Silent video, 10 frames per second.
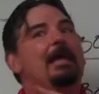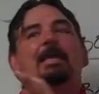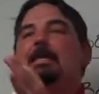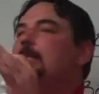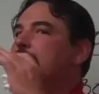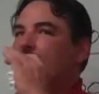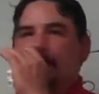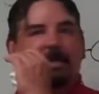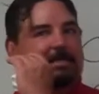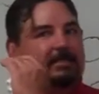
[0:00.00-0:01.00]
Again,
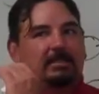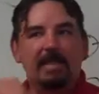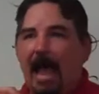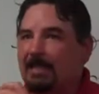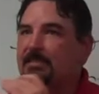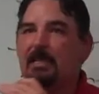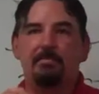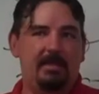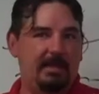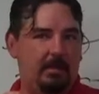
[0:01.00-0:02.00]
the exact same
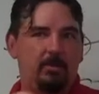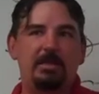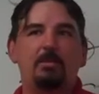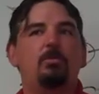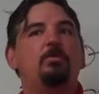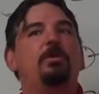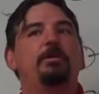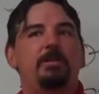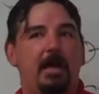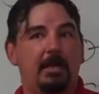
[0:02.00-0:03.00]
thing that we did when we
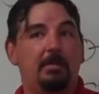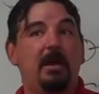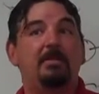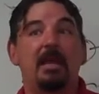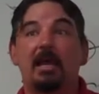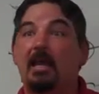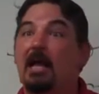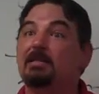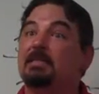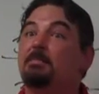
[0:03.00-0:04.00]
were talking about the
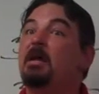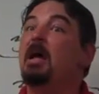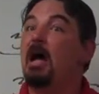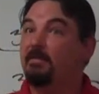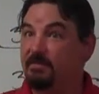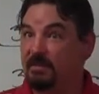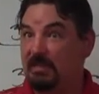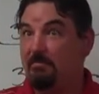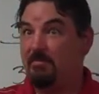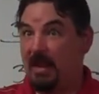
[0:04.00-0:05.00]
concept of
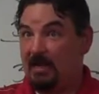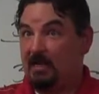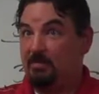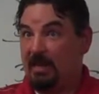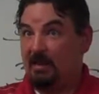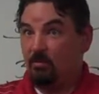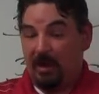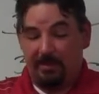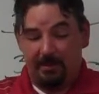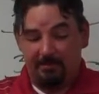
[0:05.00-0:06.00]
subnetting to begin
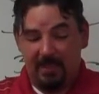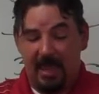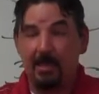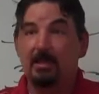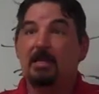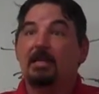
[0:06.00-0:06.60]
with. Okay?